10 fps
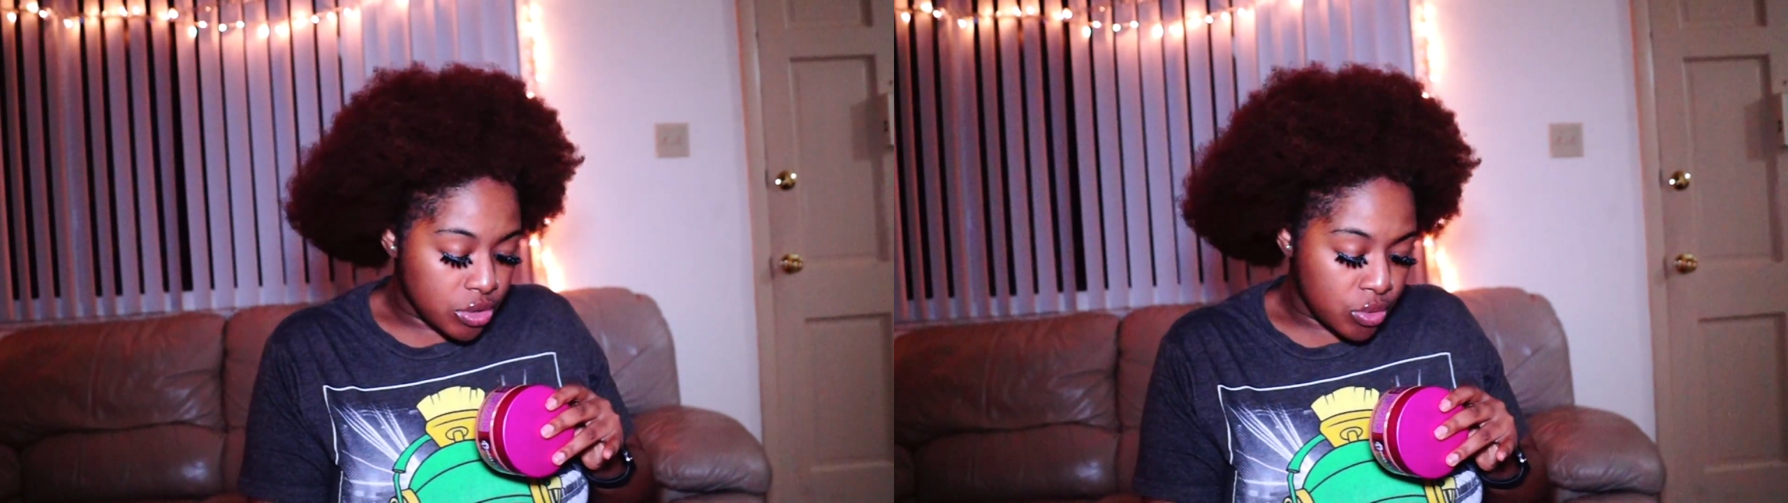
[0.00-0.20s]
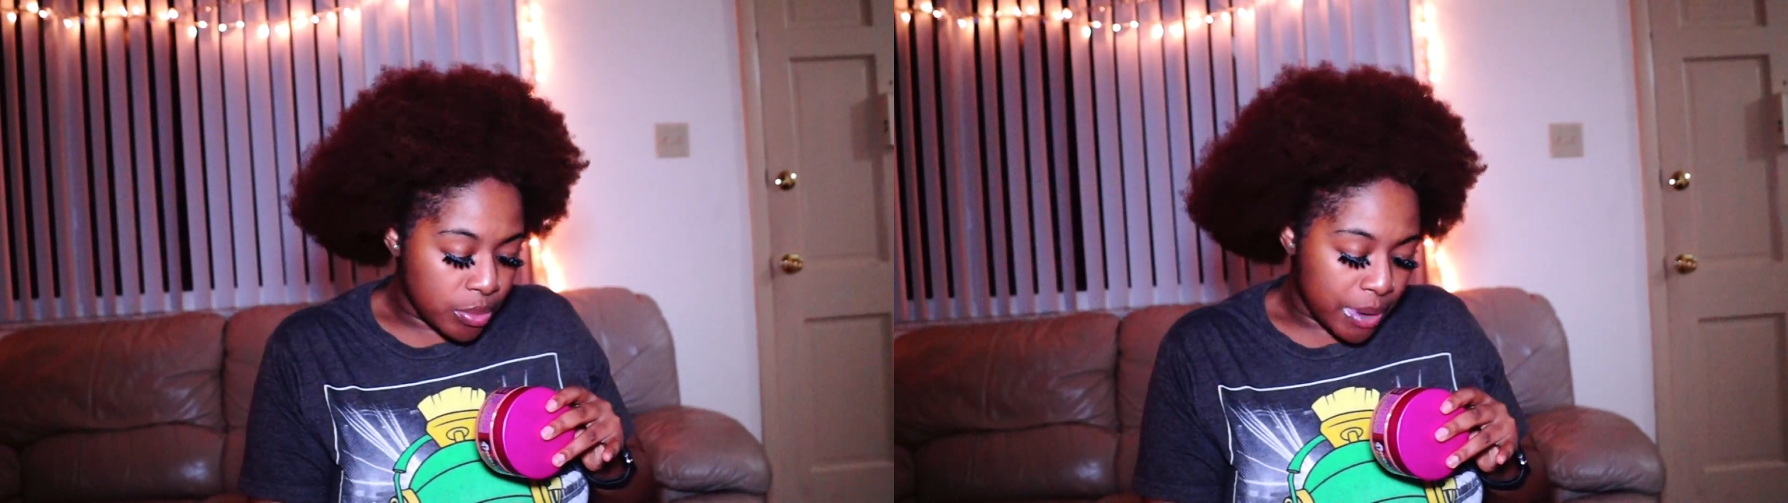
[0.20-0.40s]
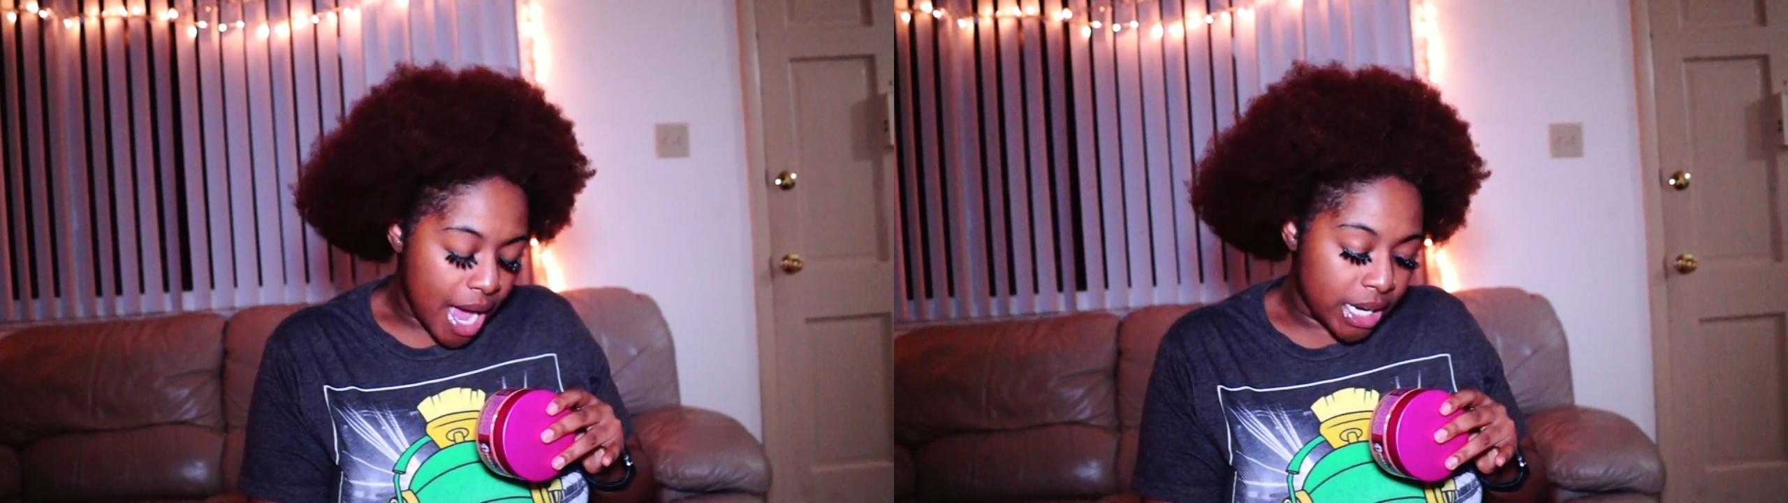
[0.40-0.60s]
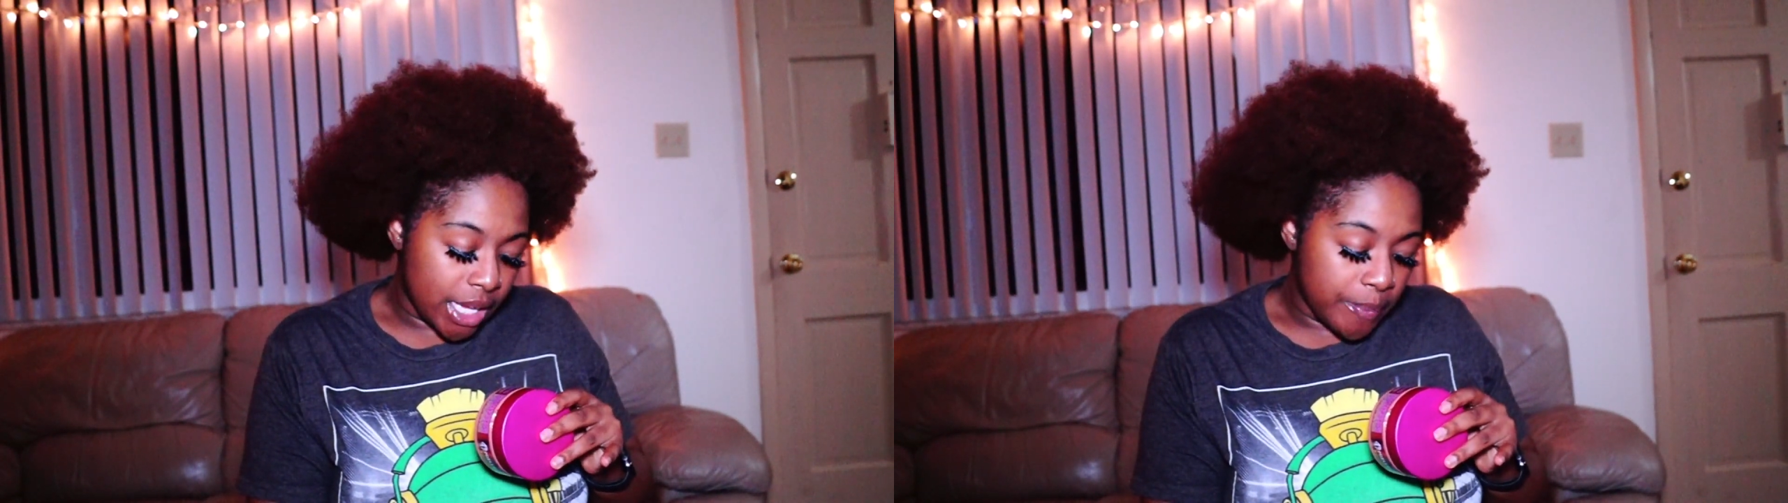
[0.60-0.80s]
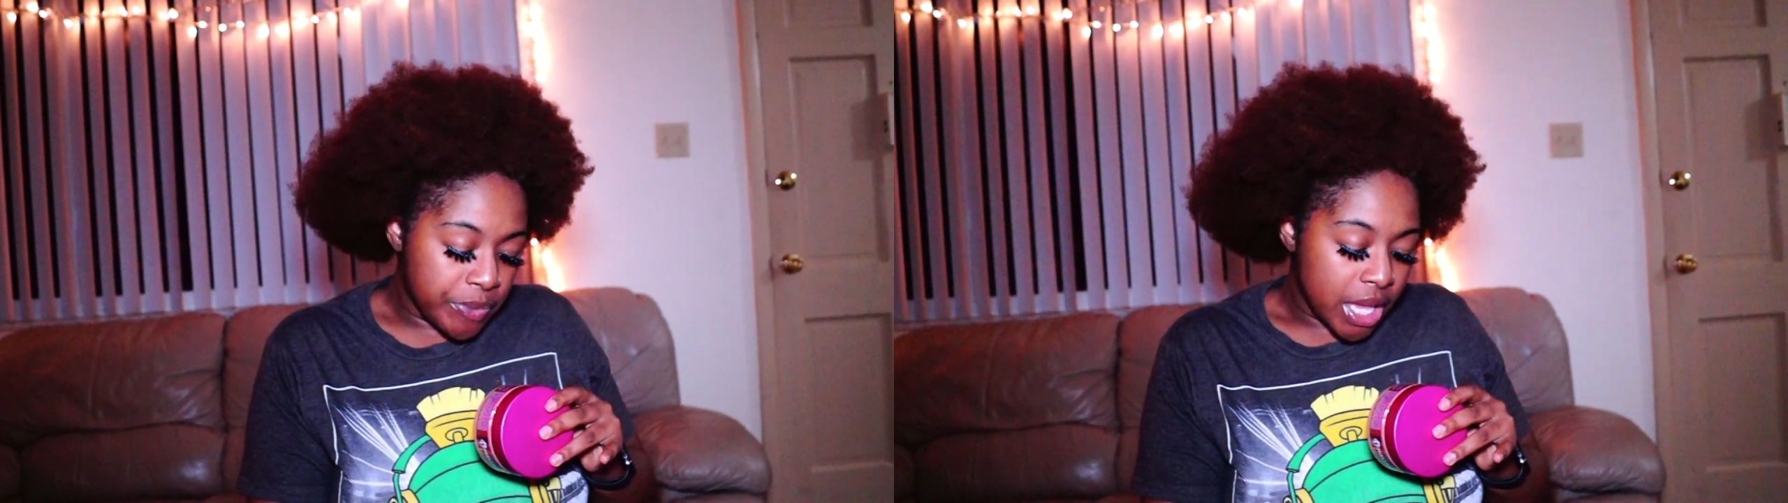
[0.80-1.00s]
to
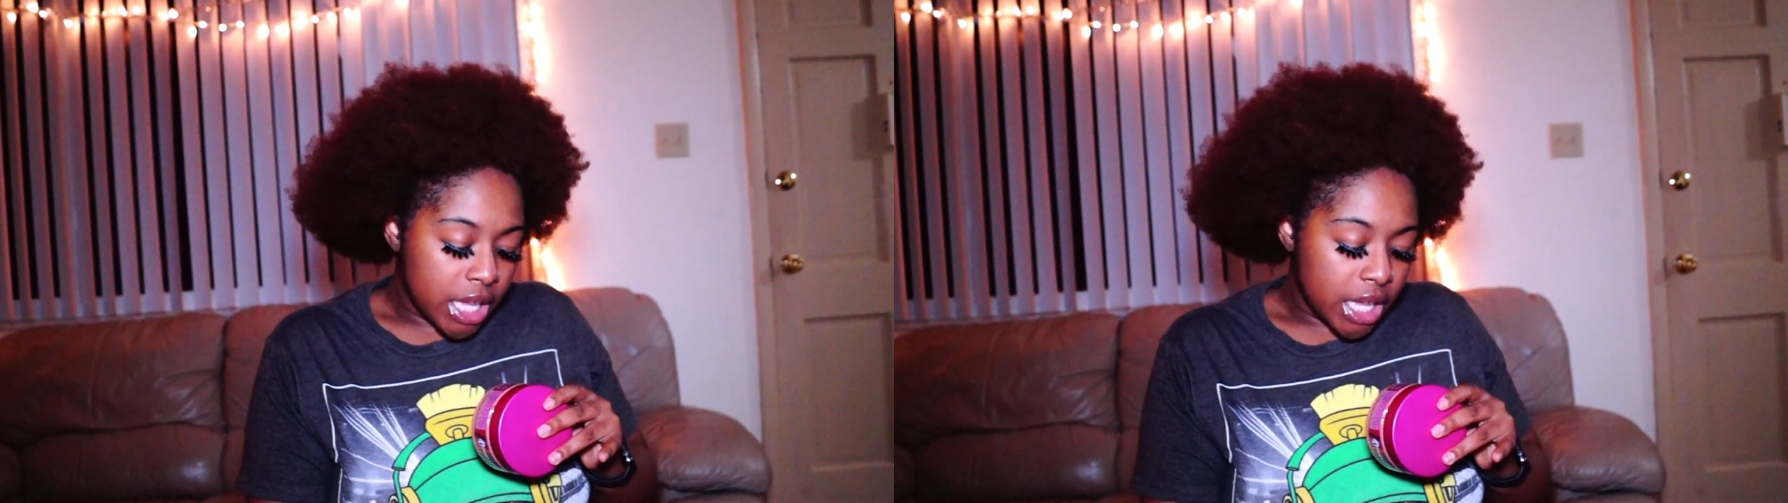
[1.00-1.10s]
body.